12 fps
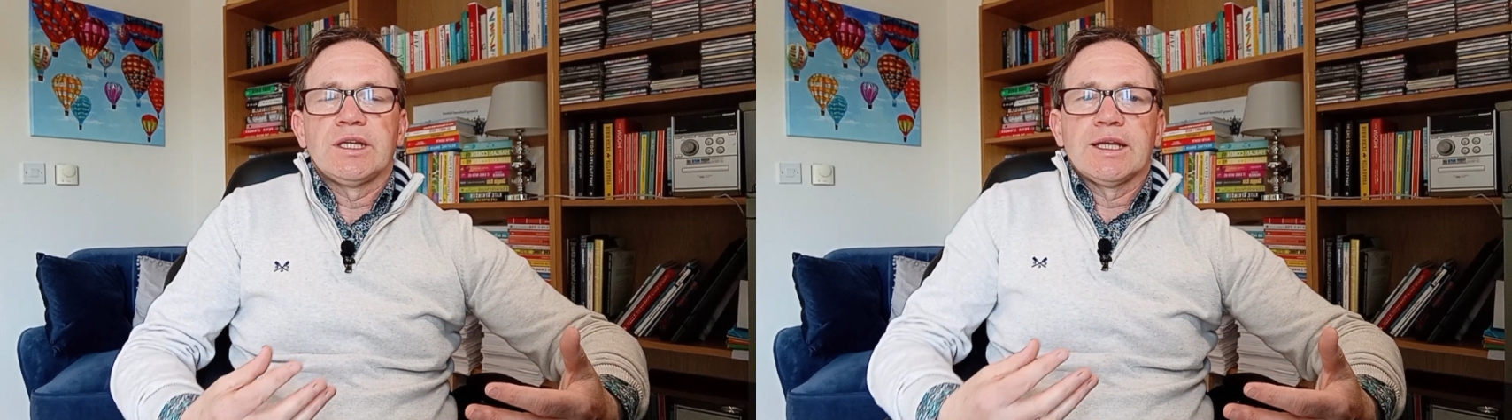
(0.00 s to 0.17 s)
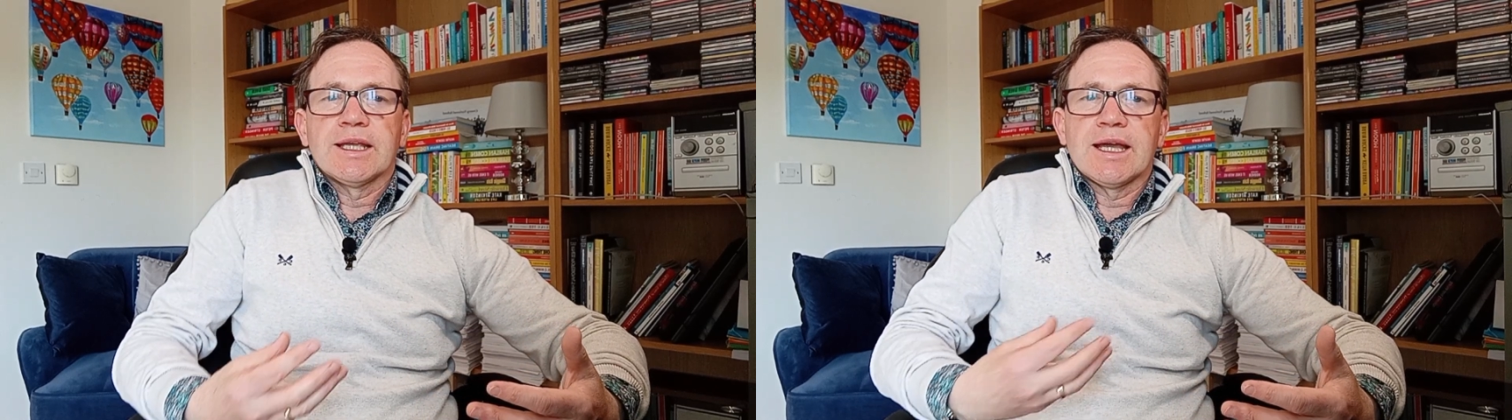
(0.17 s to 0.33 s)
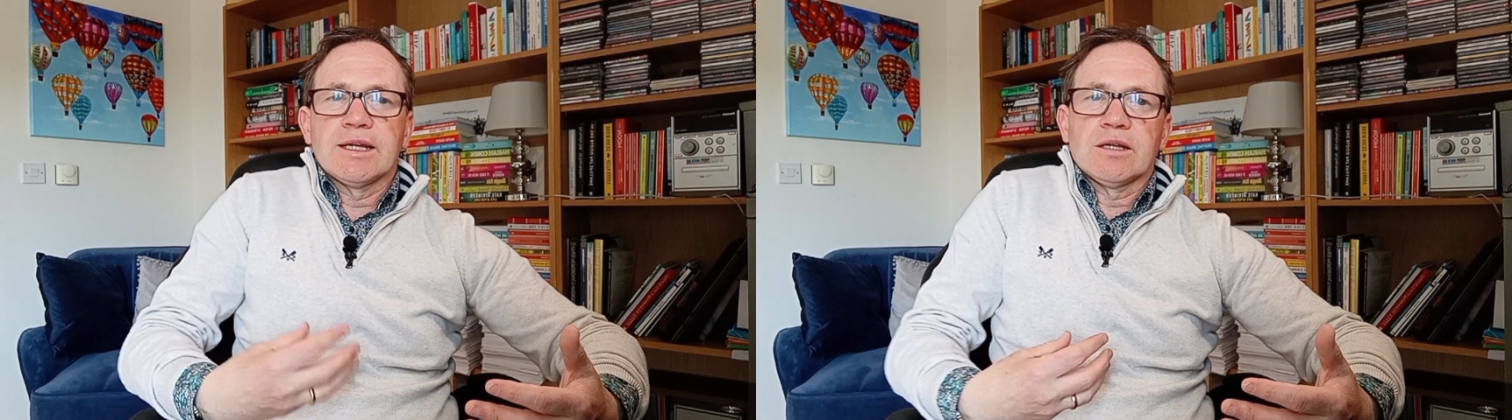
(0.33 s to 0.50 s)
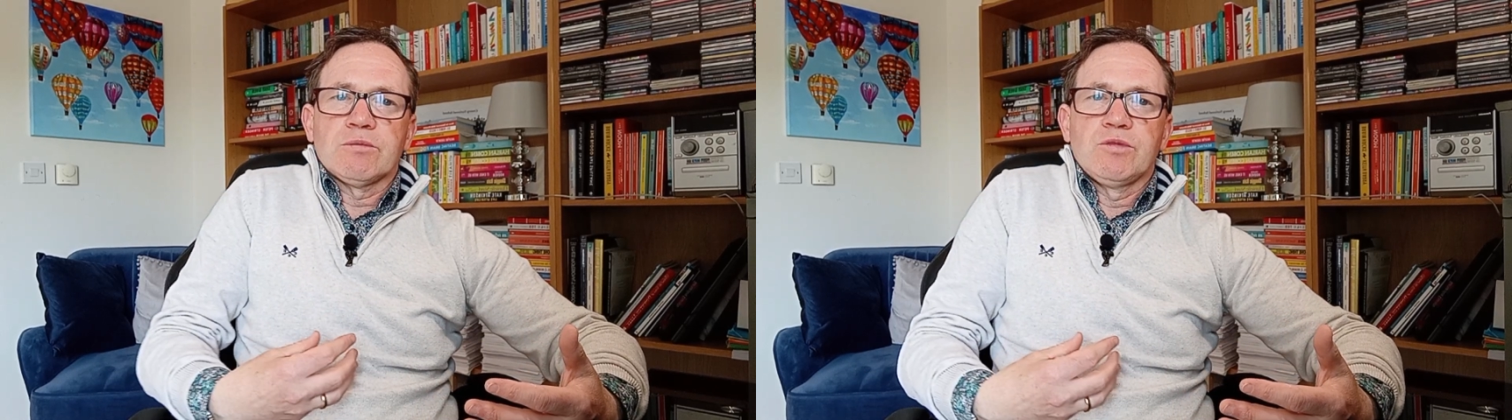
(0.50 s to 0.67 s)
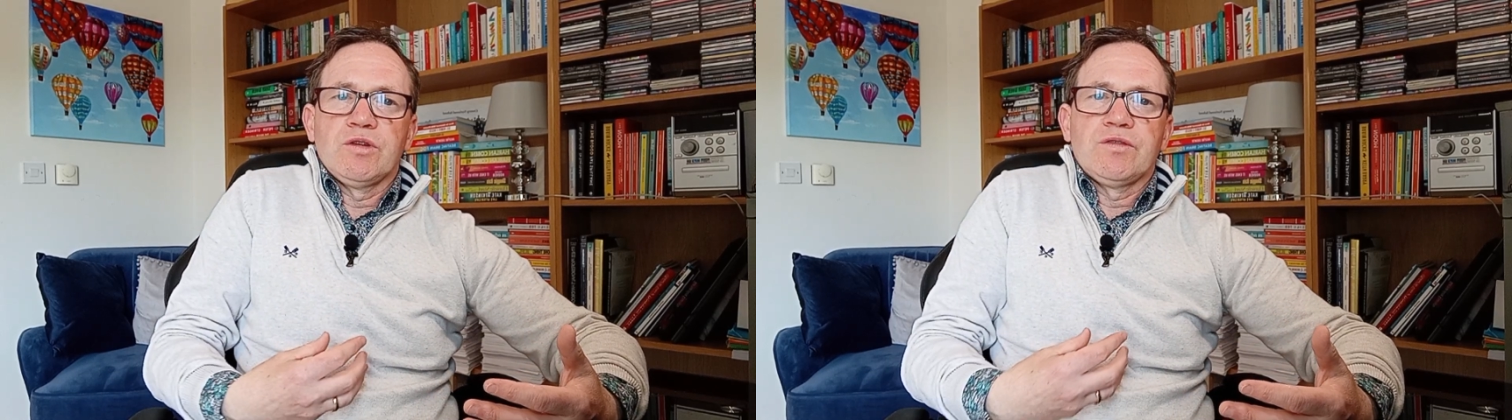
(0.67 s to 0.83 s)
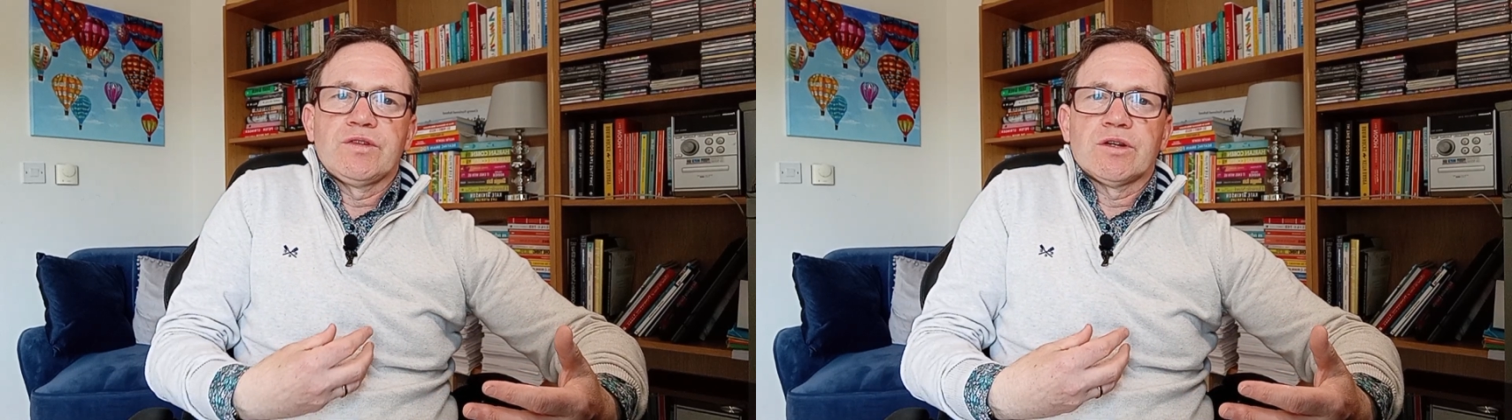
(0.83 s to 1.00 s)
cannot
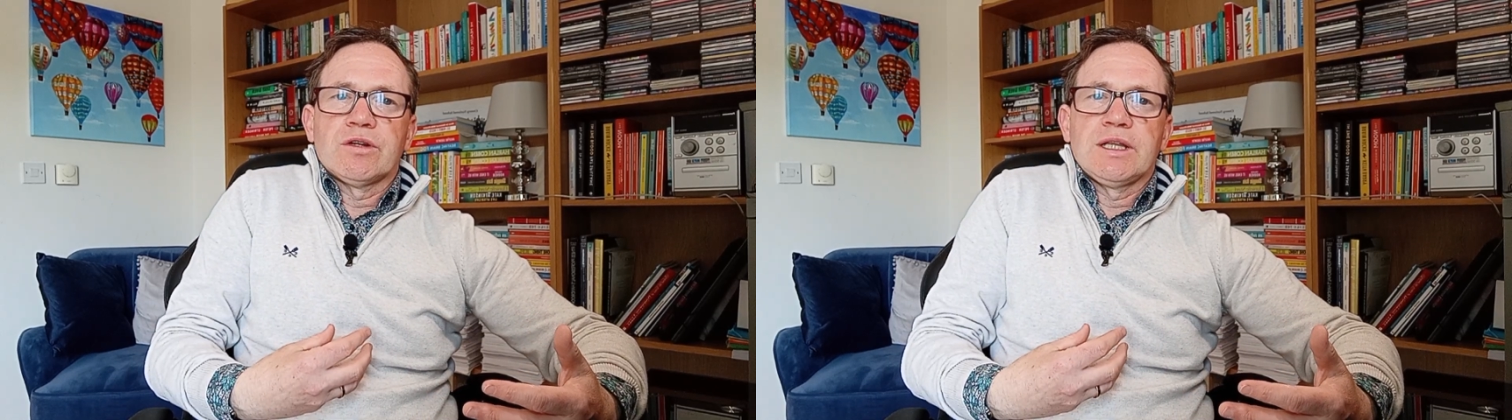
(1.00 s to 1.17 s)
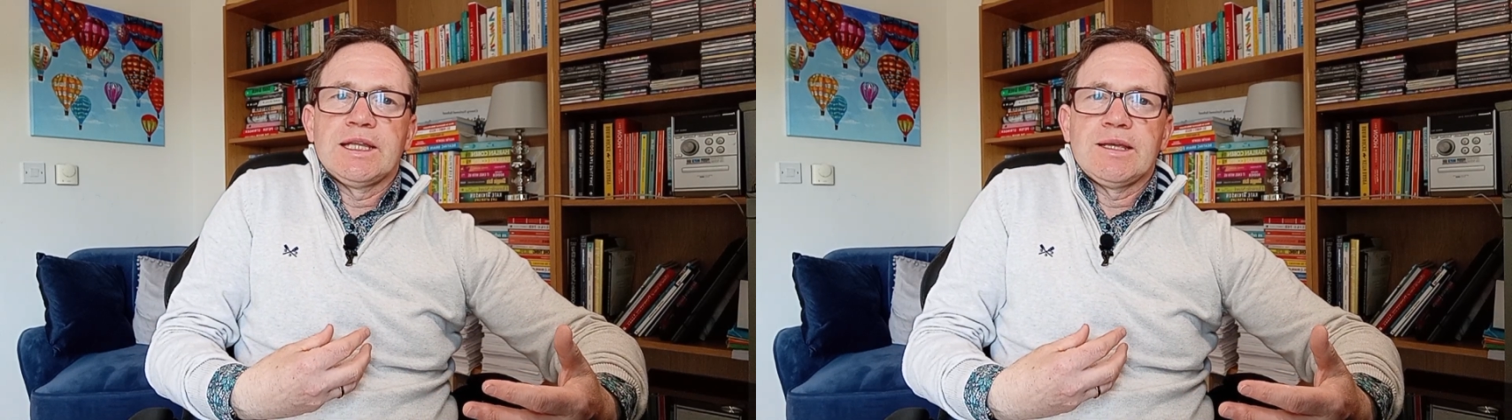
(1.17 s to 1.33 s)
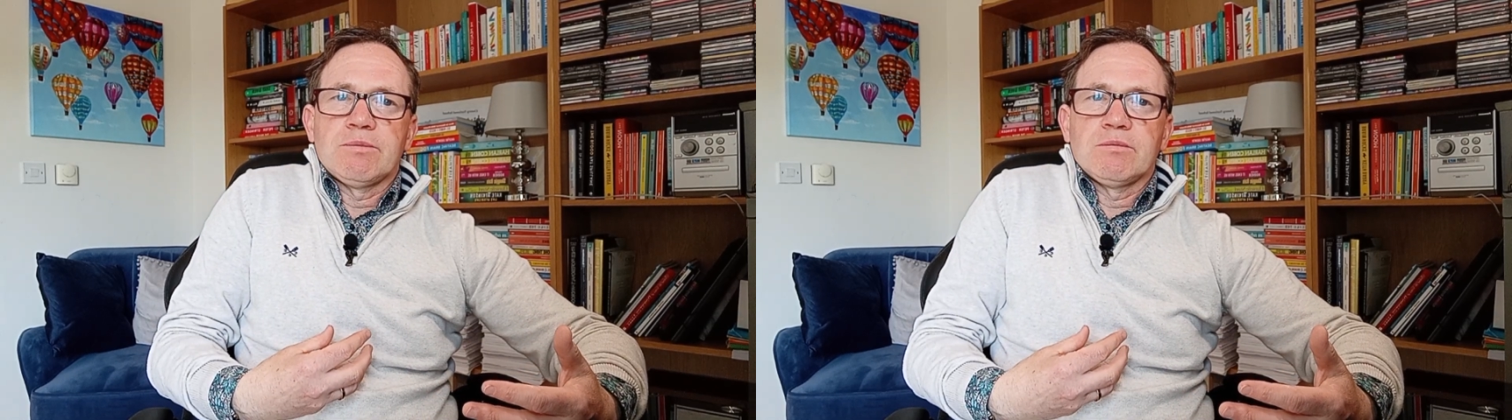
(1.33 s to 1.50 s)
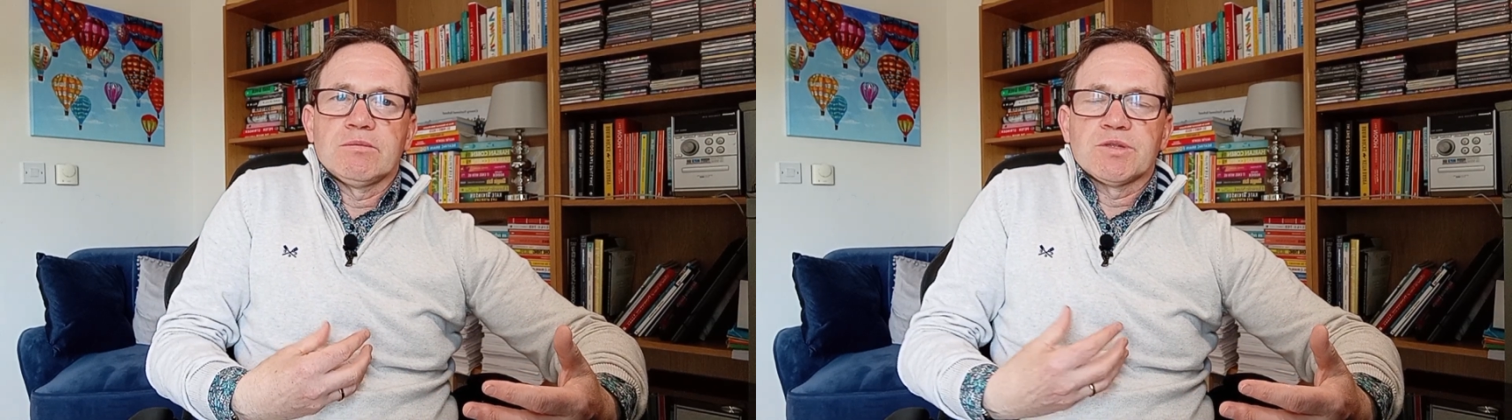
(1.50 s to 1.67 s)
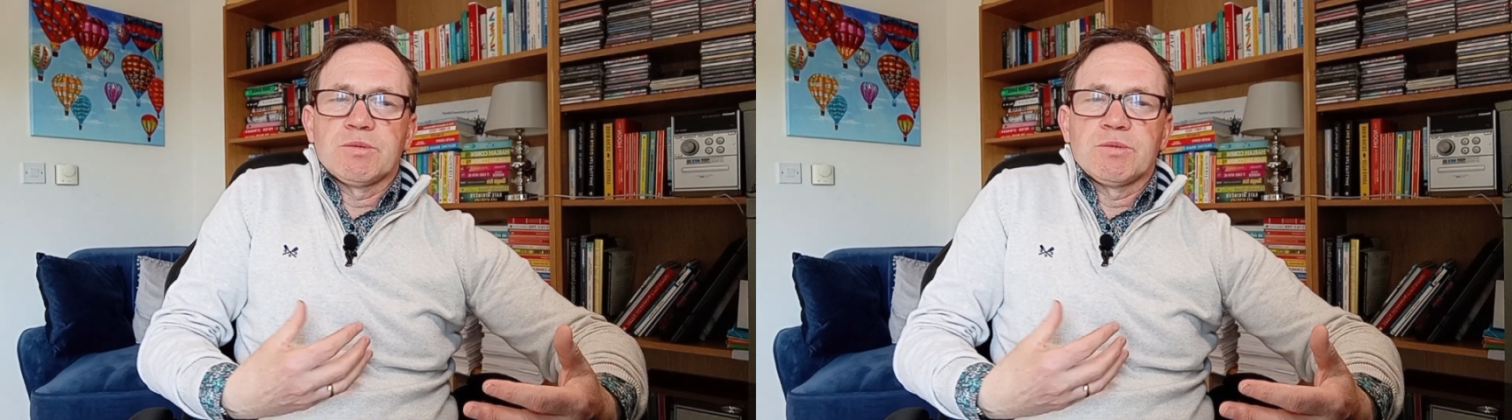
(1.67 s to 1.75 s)
move their limbs,